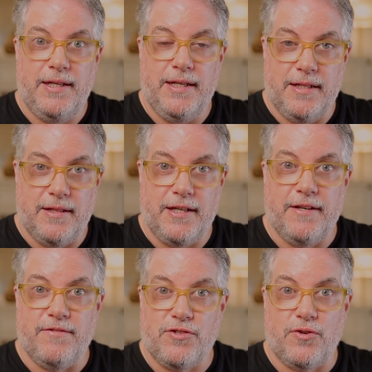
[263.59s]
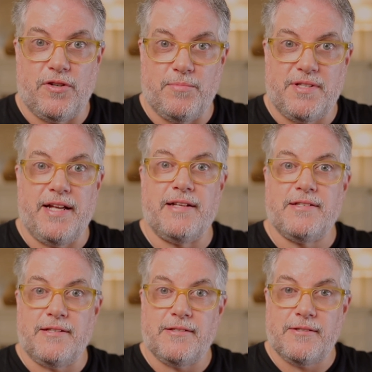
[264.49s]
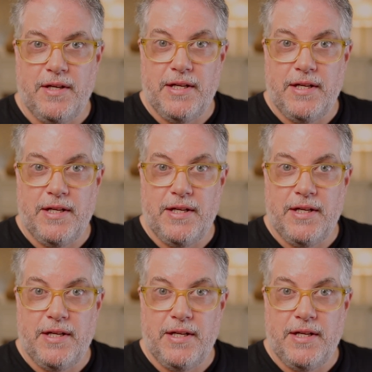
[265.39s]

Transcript: in the given circumstances.